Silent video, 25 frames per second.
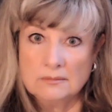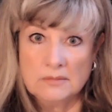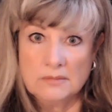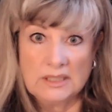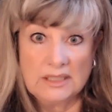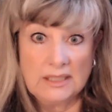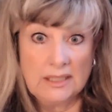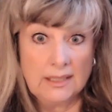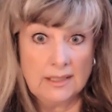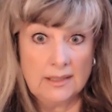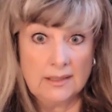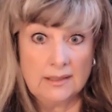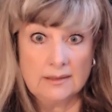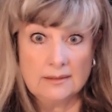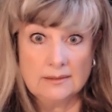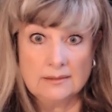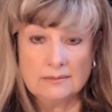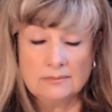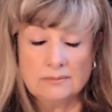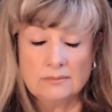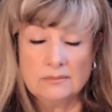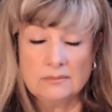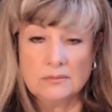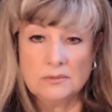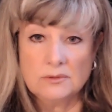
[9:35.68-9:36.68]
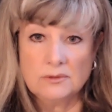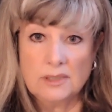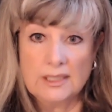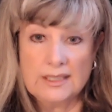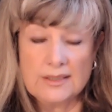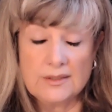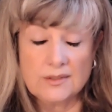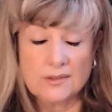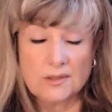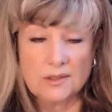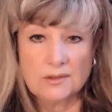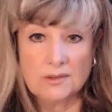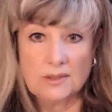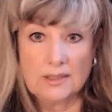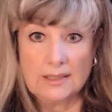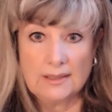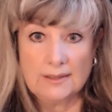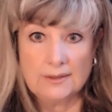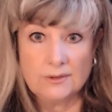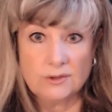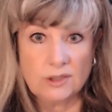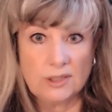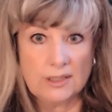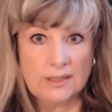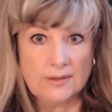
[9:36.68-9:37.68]
yin, rest and
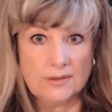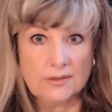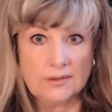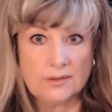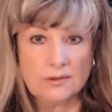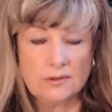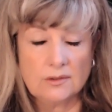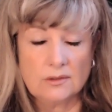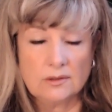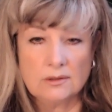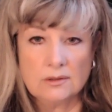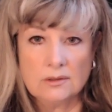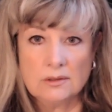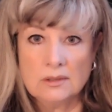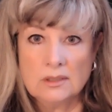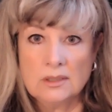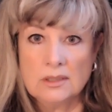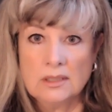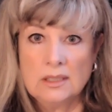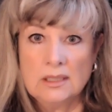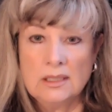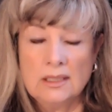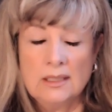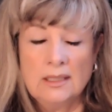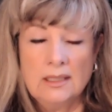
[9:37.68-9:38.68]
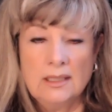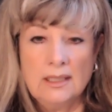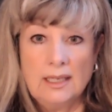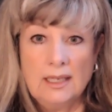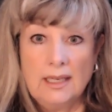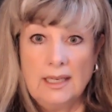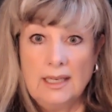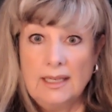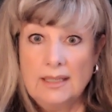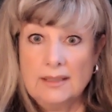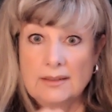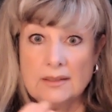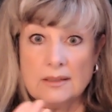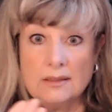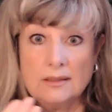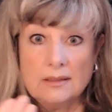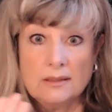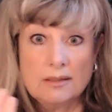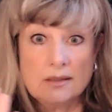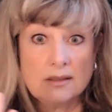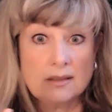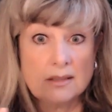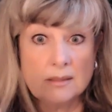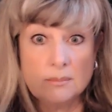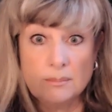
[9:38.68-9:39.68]
digest, and
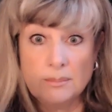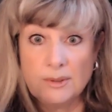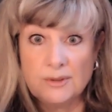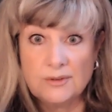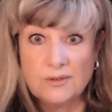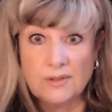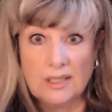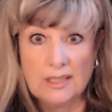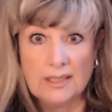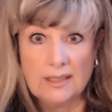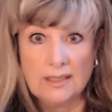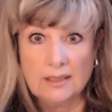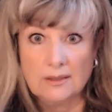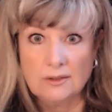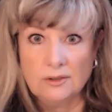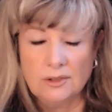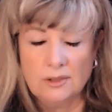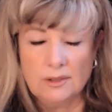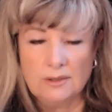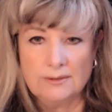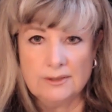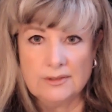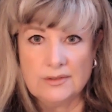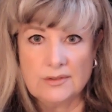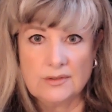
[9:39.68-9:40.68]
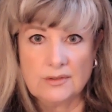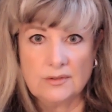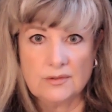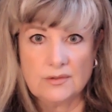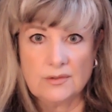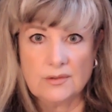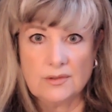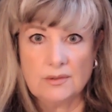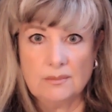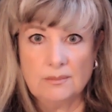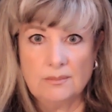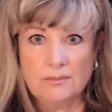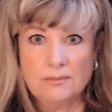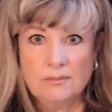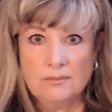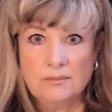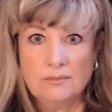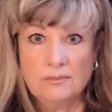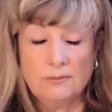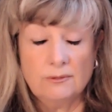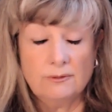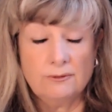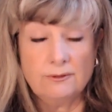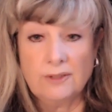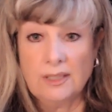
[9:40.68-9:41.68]
sympathetic nervous system,
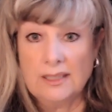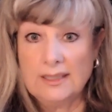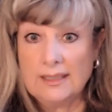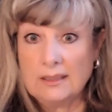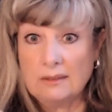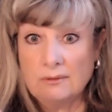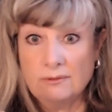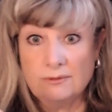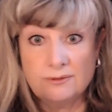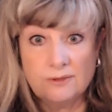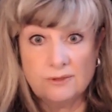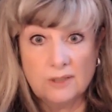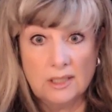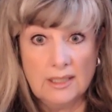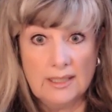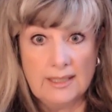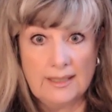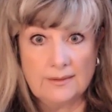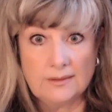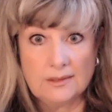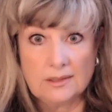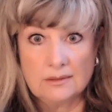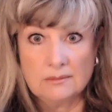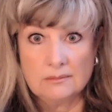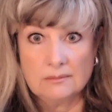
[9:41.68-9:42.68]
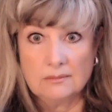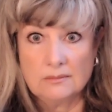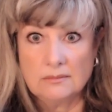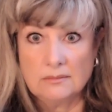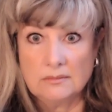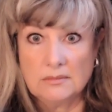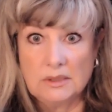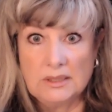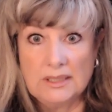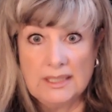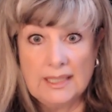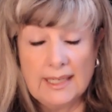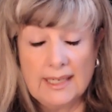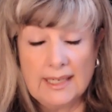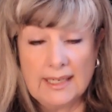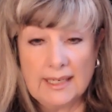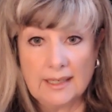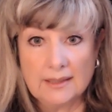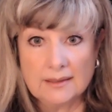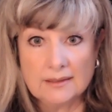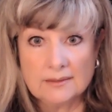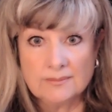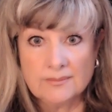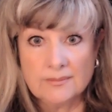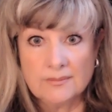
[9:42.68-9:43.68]
fight and flight, yang.
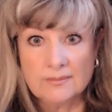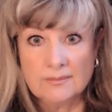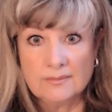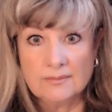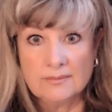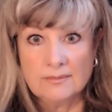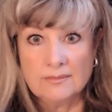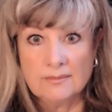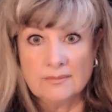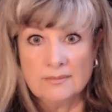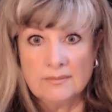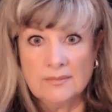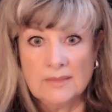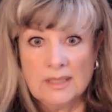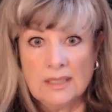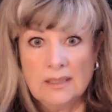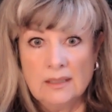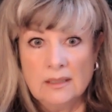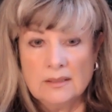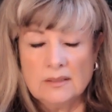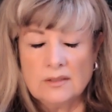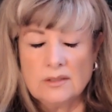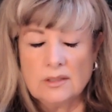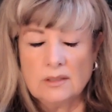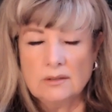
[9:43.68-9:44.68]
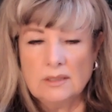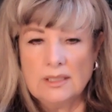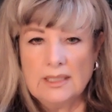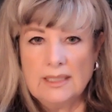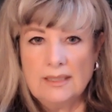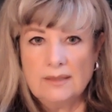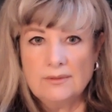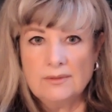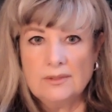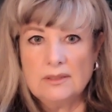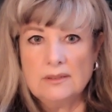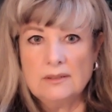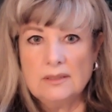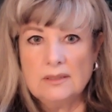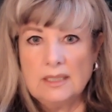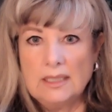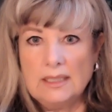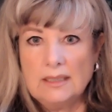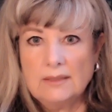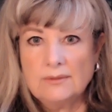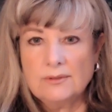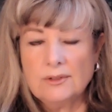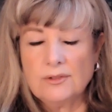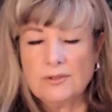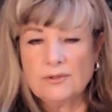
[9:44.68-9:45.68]
So
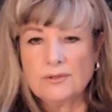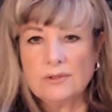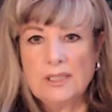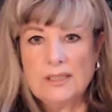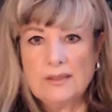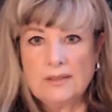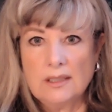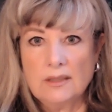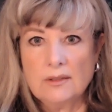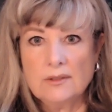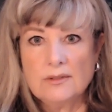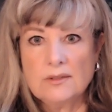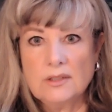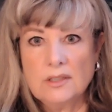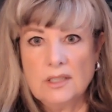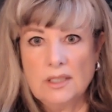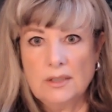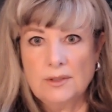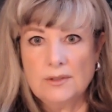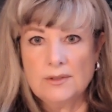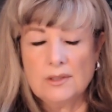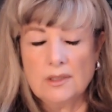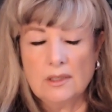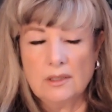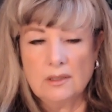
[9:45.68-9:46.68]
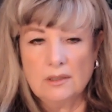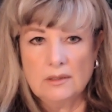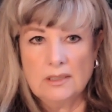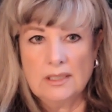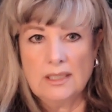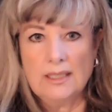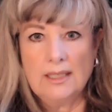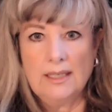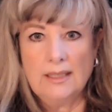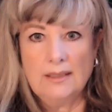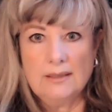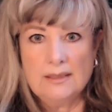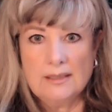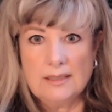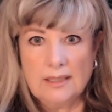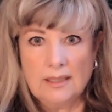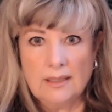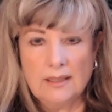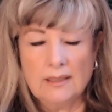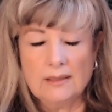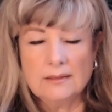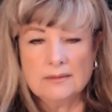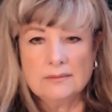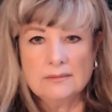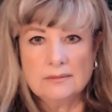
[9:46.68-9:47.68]
even 3,000 years ago in
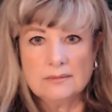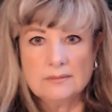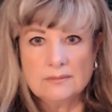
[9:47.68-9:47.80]
India,